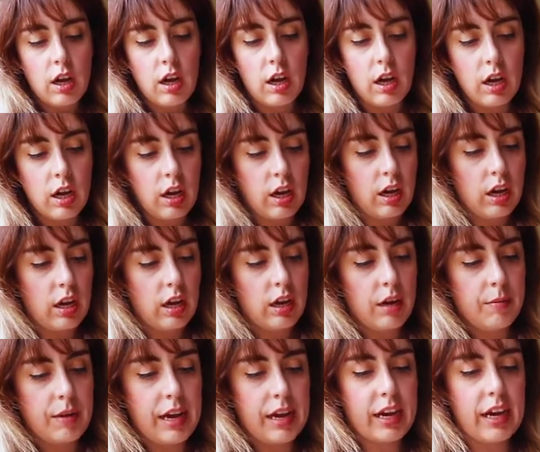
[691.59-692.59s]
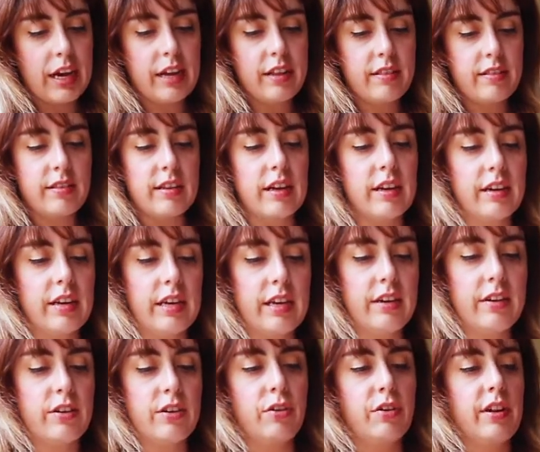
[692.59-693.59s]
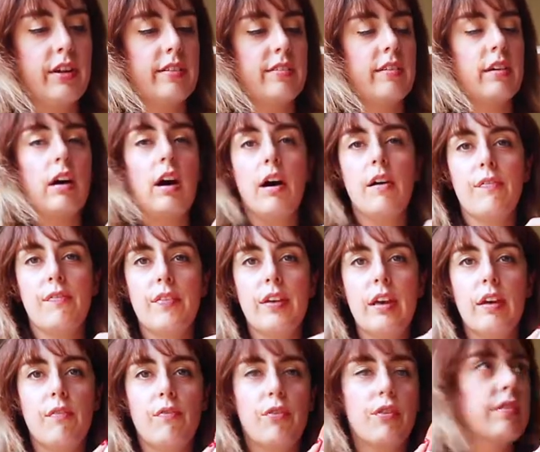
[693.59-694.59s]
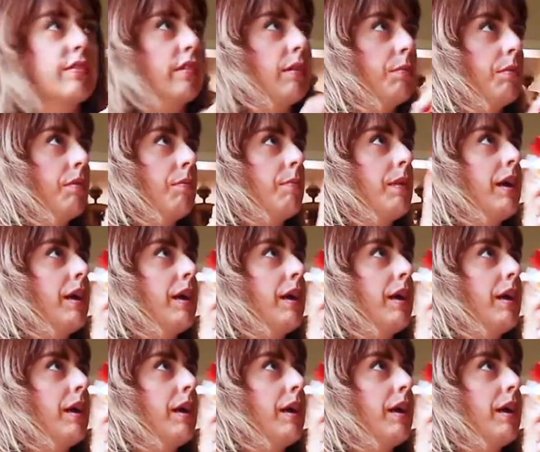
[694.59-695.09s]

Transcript: Um, I got Dunkin' Donuts coffee for some of